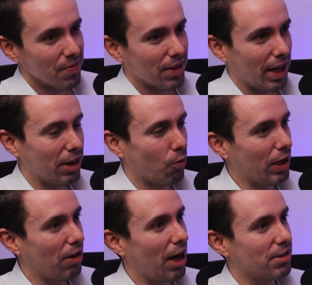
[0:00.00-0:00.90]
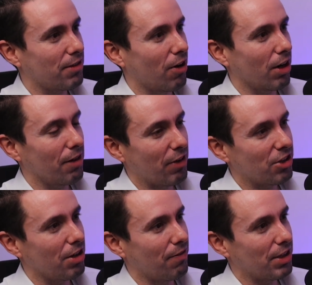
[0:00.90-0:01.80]
wheelhouse of our
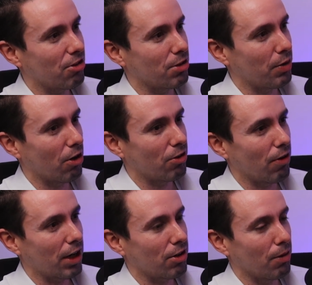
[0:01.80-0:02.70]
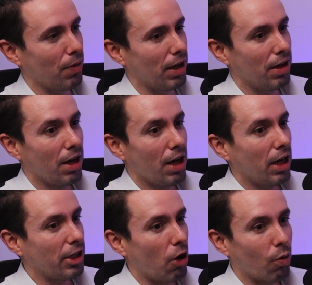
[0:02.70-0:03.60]
Convention and Visitors Bureau director. But,
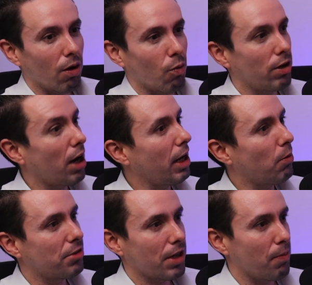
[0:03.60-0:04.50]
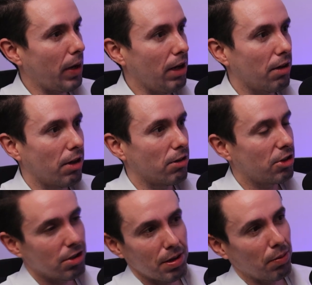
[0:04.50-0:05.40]
we're not able to compete on those
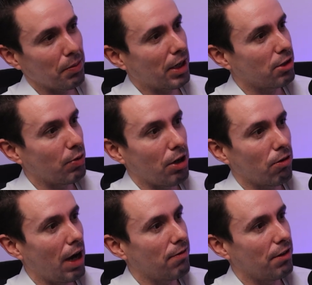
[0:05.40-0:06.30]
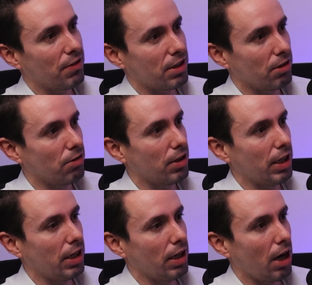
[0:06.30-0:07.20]
just simply because we don't have the
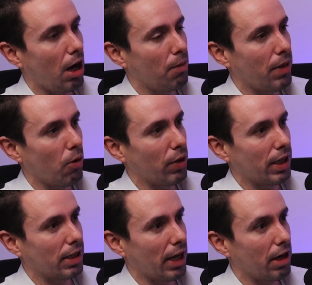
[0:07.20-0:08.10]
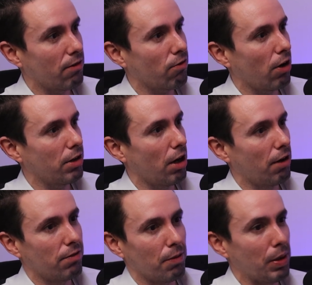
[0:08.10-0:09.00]
facility that we can get in front
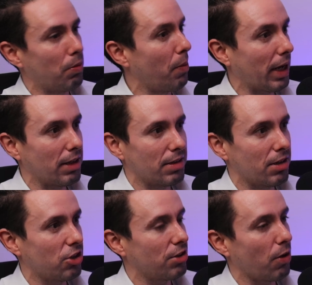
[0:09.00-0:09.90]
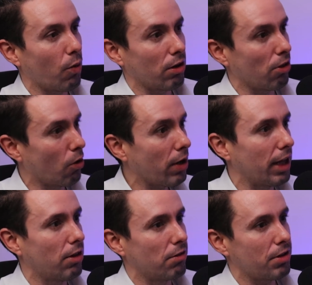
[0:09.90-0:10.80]
of the people making decisions on where to
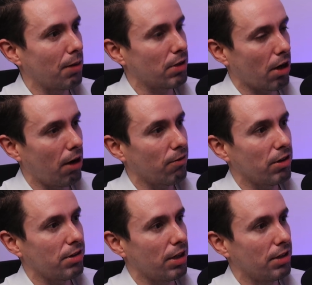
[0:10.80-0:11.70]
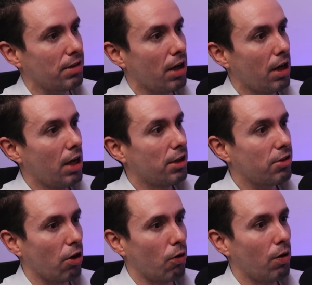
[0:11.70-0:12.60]
locate those types of conferences.
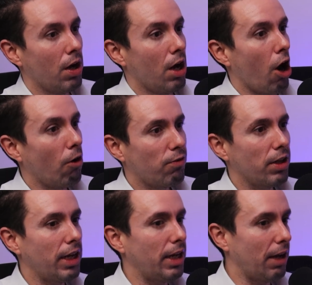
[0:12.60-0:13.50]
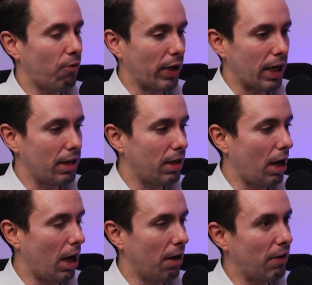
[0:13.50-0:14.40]
So hopefully, if we can
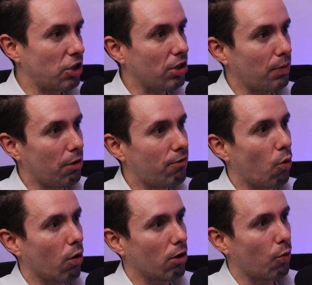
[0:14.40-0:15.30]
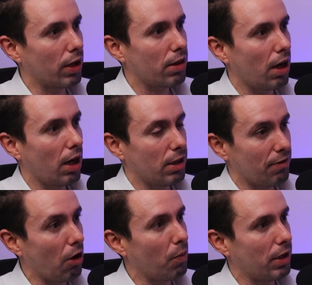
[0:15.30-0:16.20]
eventually move forward with a
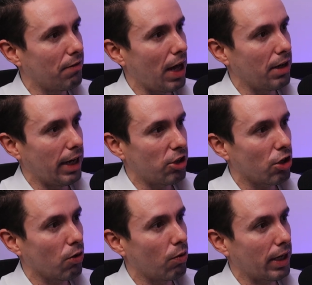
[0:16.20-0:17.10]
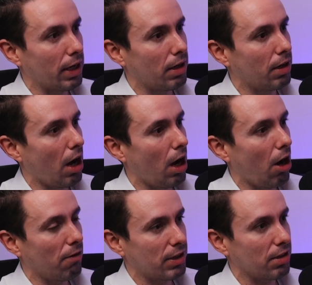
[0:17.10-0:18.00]
development of that nature, we can
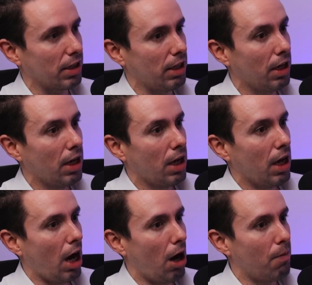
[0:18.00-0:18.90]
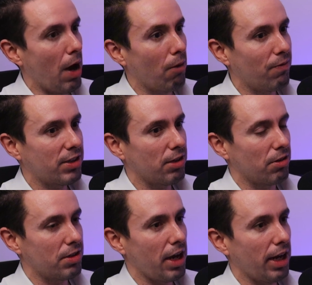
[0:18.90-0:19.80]
obviously help
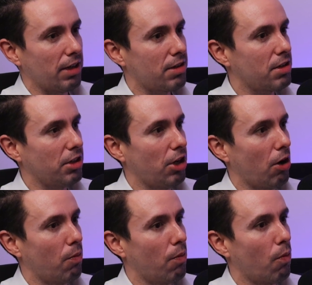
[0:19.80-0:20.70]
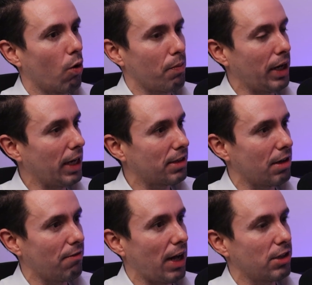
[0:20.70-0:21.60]
facilitate, more meetings
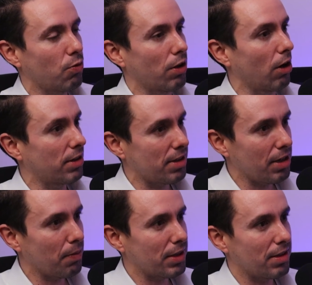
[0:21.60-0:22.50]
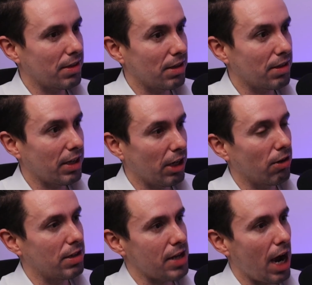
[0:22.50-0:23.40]
and events with our existing businesses
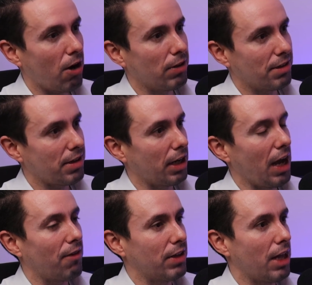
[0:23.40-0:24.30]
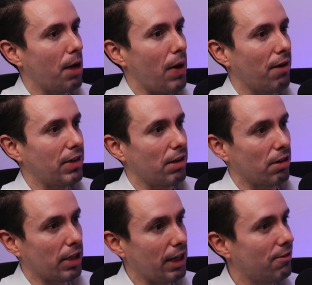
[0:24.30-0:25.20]
here in town instead of having to
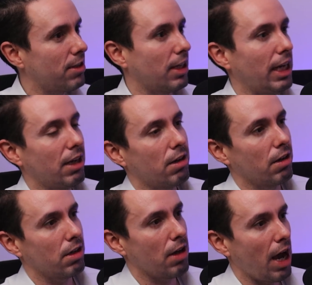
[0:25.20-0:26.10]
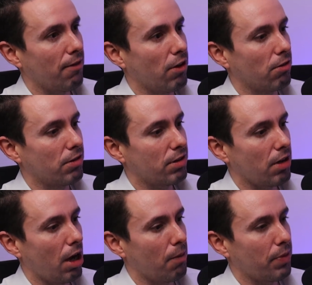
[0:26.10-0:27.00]
leave Seguin to have those
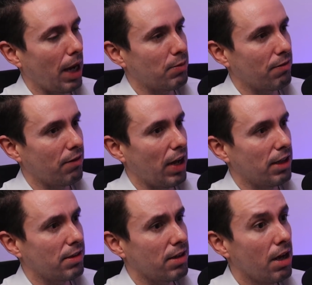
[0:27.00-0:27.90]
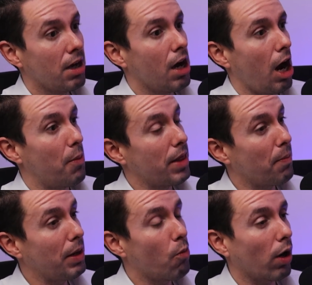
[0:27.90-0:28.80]
types of events, and then
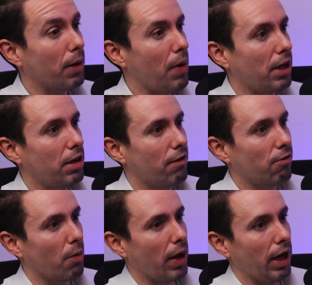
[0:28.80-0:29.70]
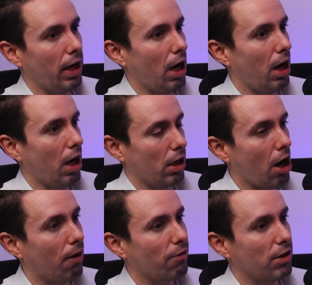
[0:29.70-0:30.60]
be more competitive from a
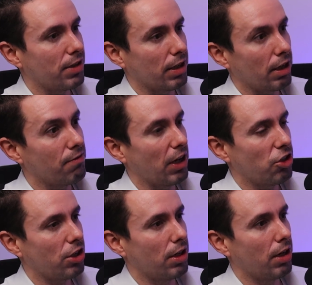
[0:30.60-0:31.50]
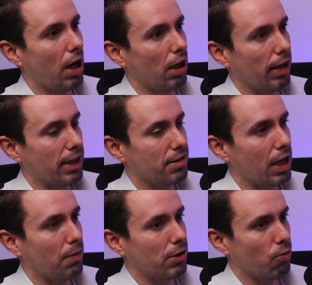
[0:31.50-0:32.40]
conference and convention
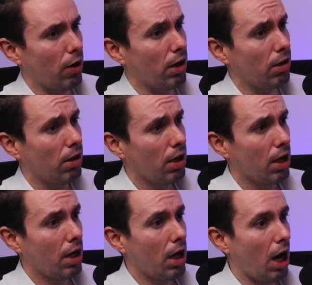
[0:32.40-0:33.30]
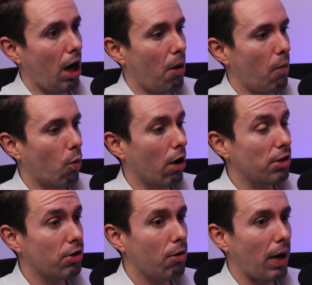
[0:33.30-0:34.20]
landscape as well. We're
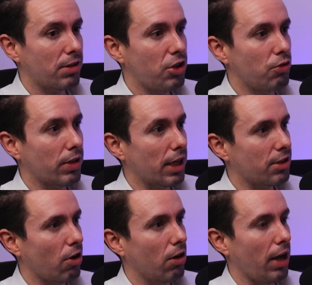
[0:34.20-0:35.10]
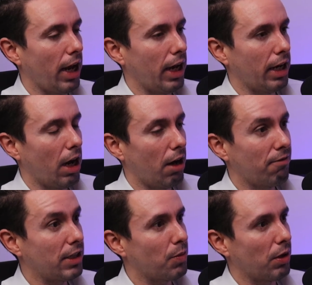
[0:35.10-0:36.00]
also about to kickstart a
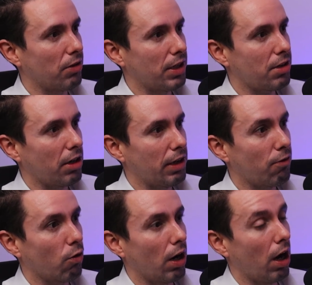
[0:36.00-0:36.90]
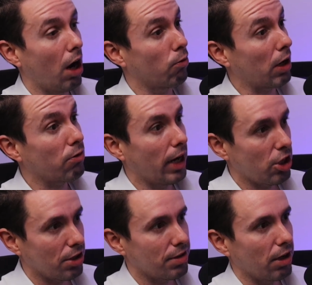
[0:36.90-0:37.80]
feasibility study for a
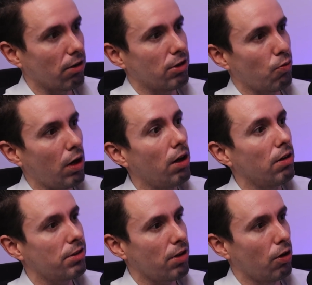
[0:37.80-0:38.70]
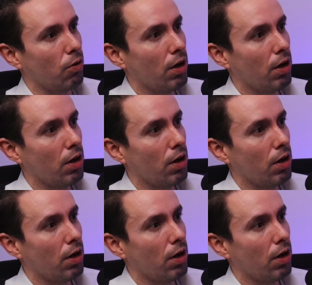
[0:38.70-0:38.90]
recreation center as well. So,